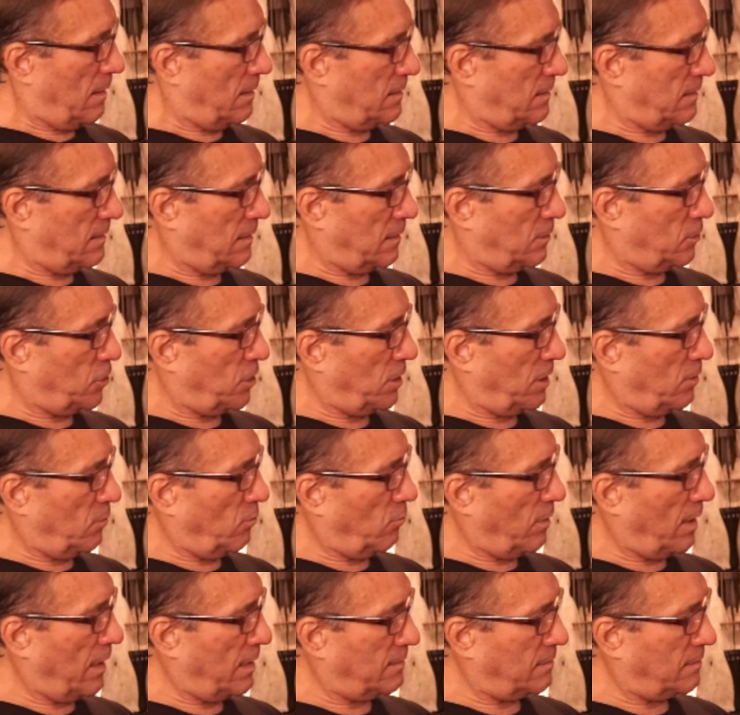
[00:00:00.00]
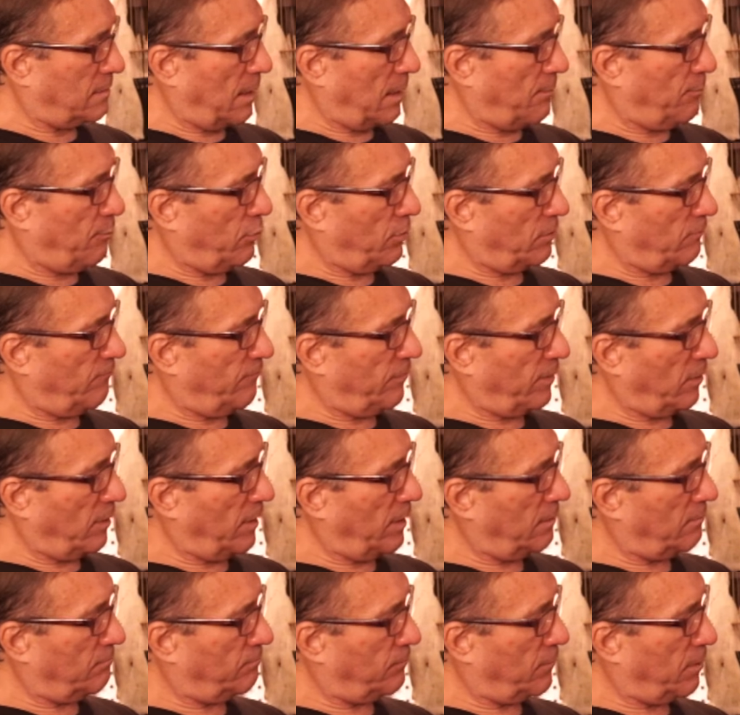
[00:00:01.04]
This is a chin rest I put
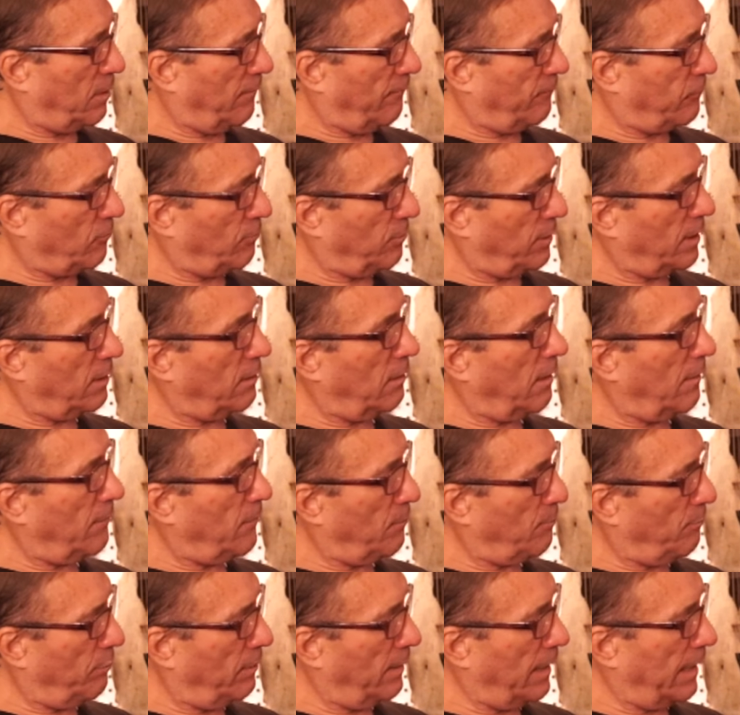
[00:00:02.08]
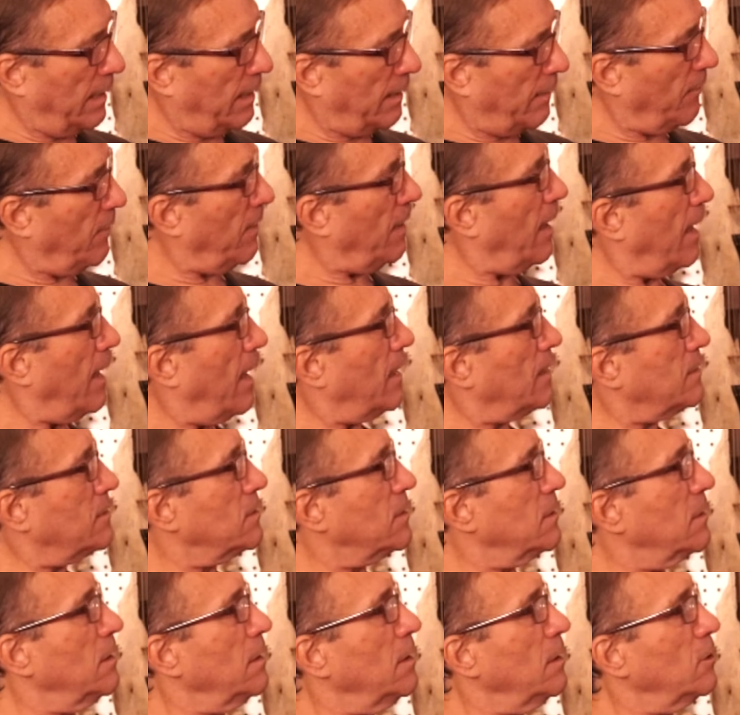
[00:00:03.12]
very comfortably on the blade of the
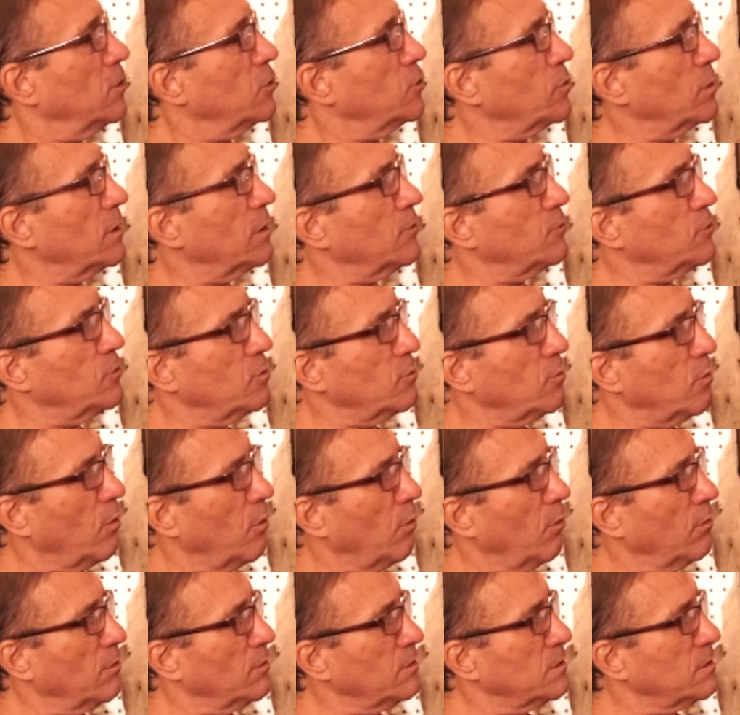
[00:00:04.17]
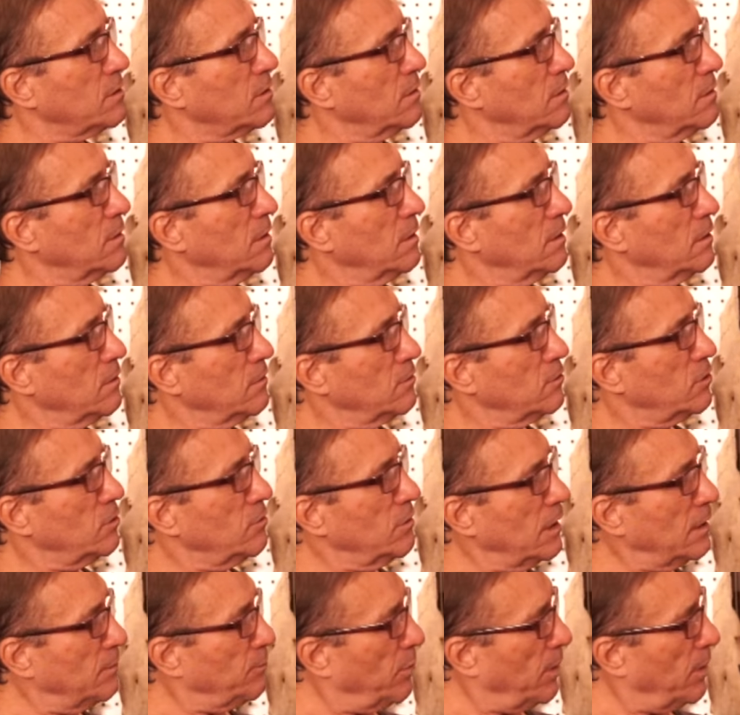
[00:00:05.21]
axe, drilled two holes, tuning